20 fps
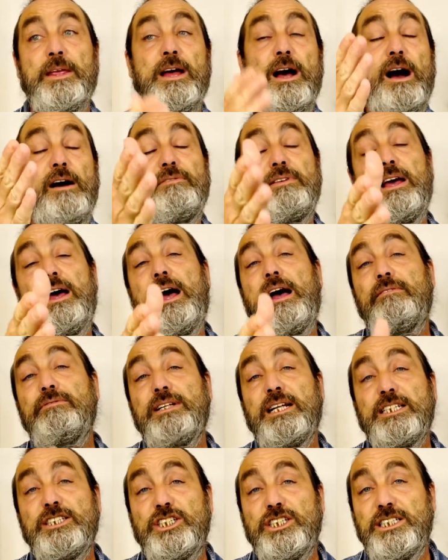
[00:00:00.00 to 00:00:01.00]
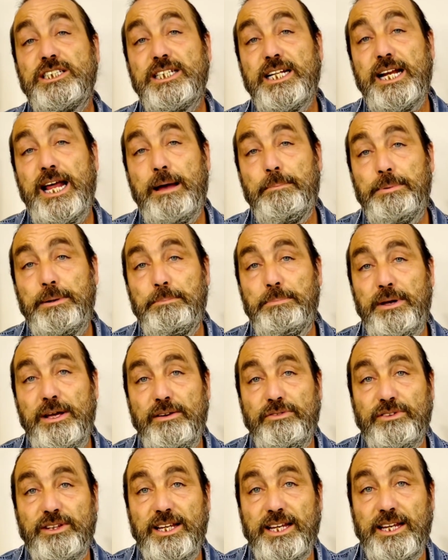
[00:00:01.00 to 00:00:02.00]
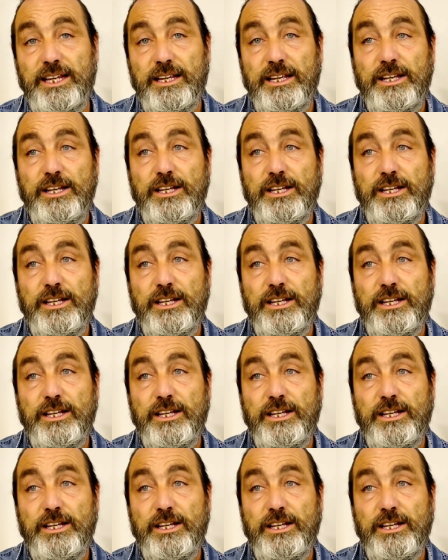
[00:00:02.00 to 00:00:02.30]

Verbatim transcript: I've not, I haven't actually said happy birthday